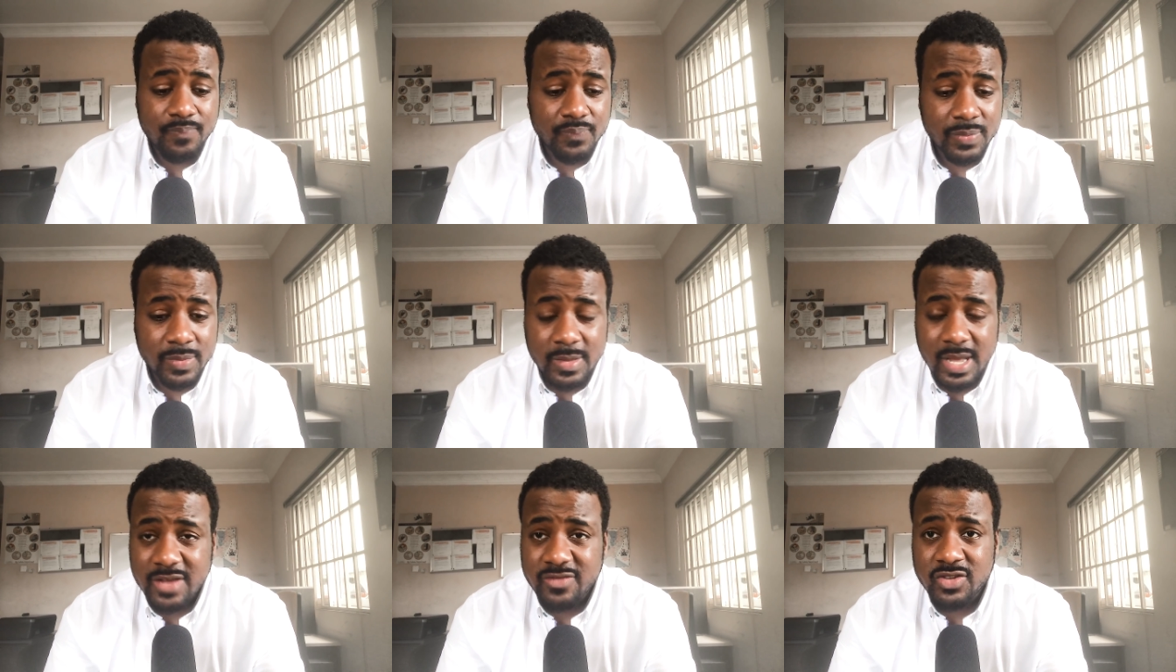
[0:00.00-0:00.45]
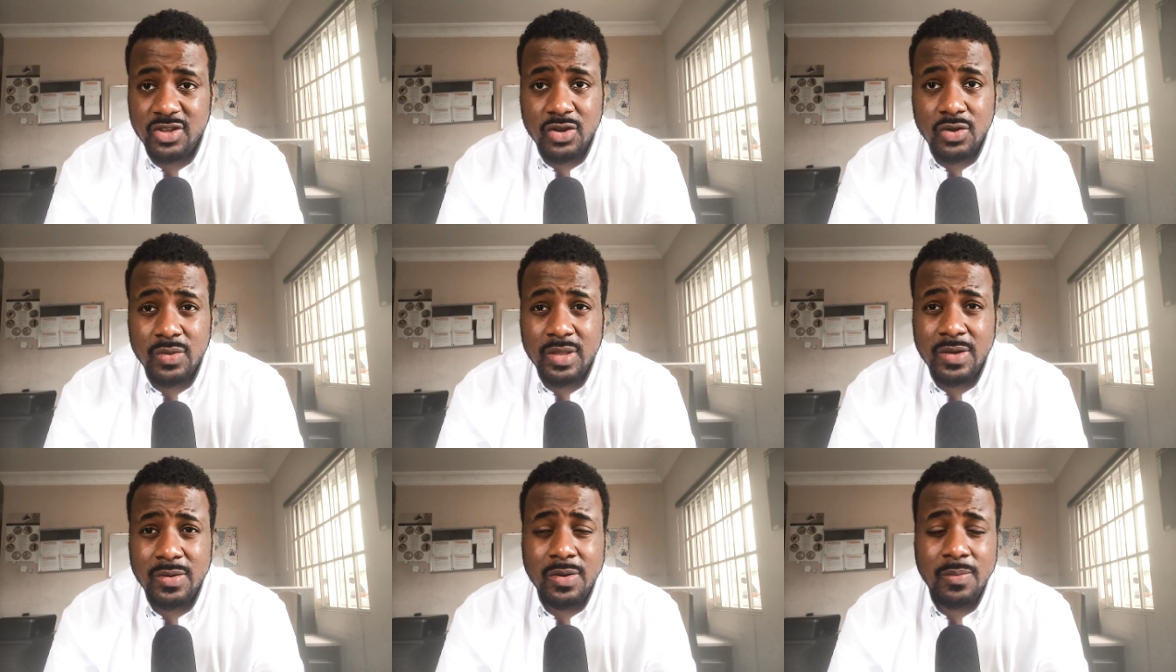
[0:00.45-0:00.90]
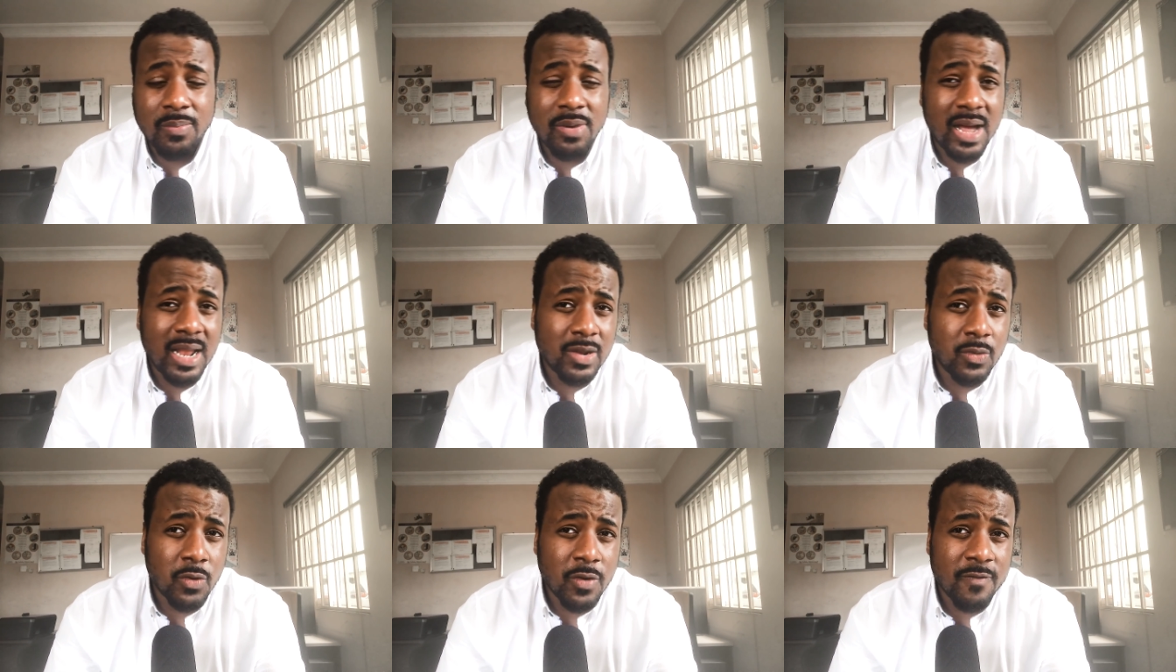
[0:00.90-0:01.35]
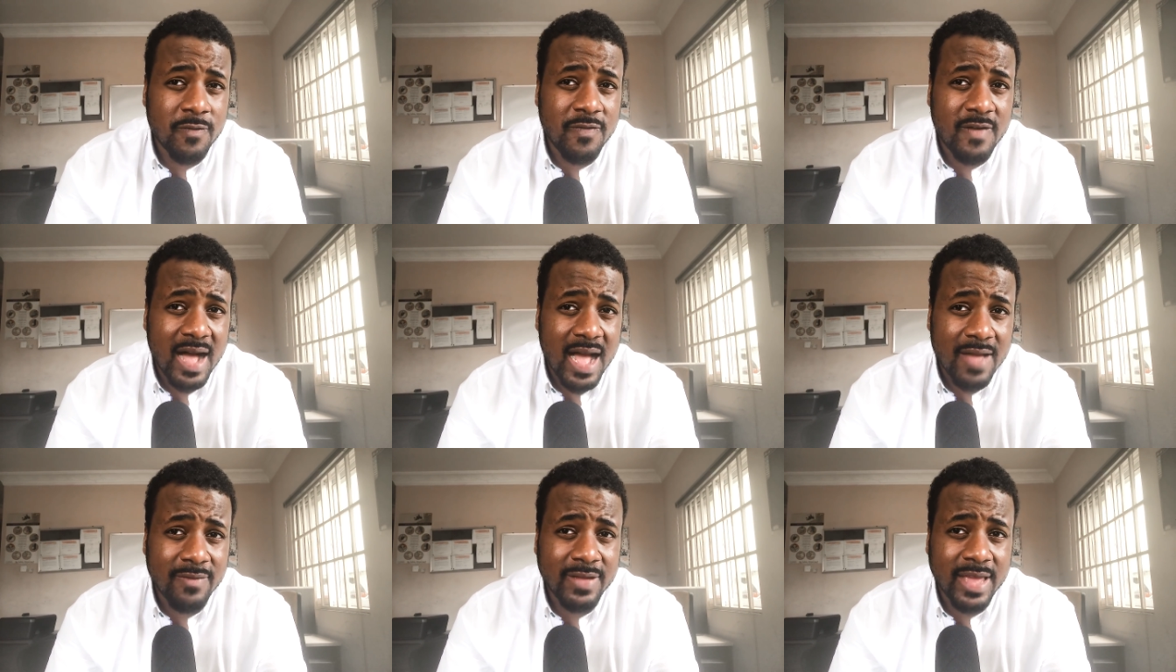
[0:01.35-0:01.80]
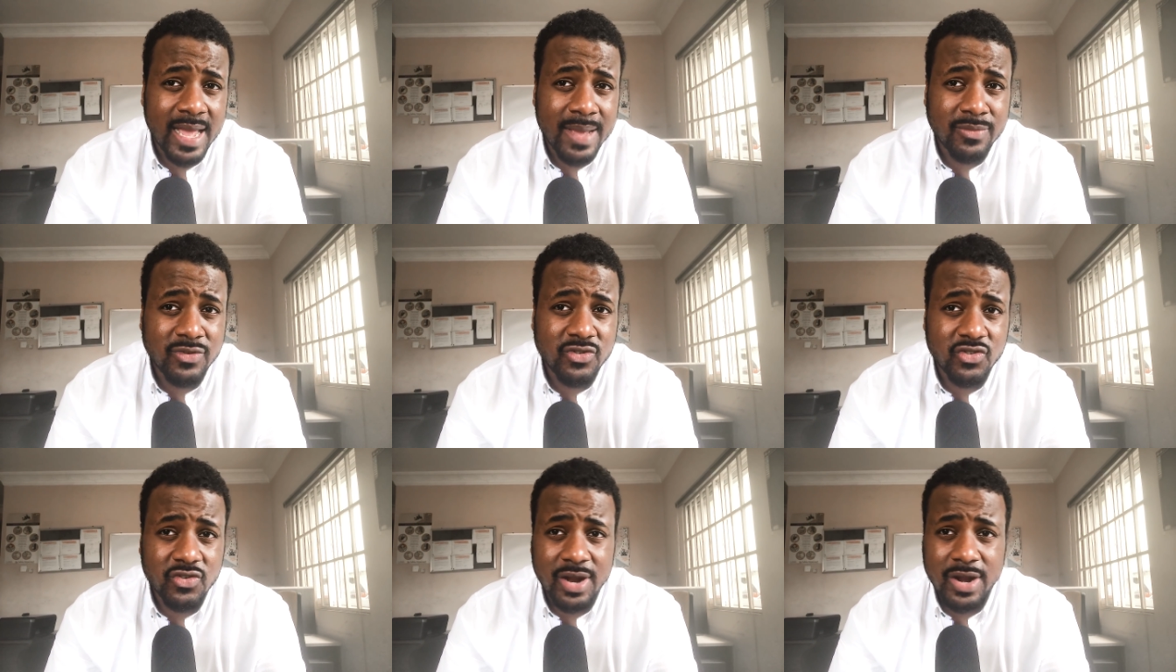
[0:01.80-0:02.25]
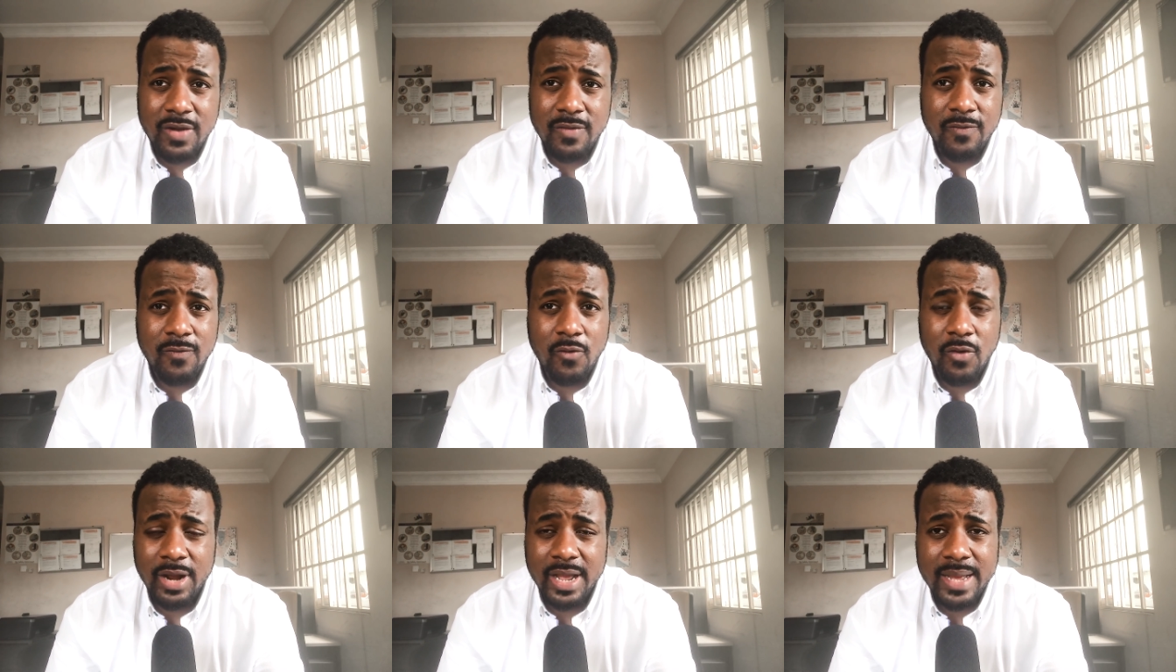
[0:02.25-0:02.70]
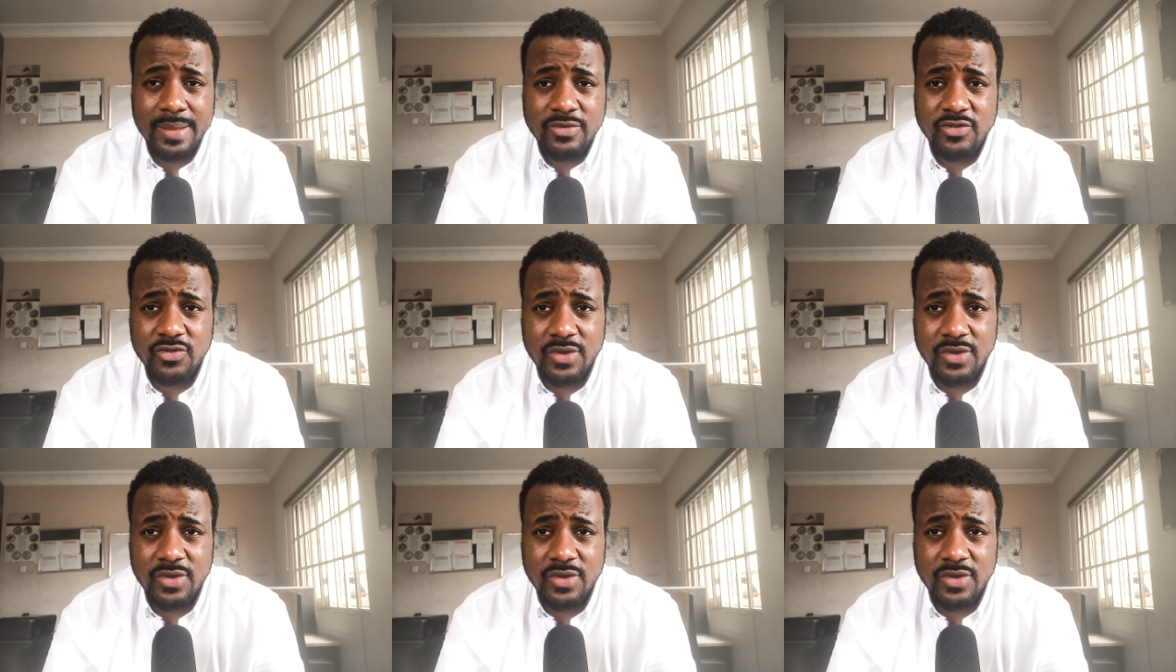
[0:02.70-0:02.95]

Next thing you know, they would have probably won 5 games straight or 4 games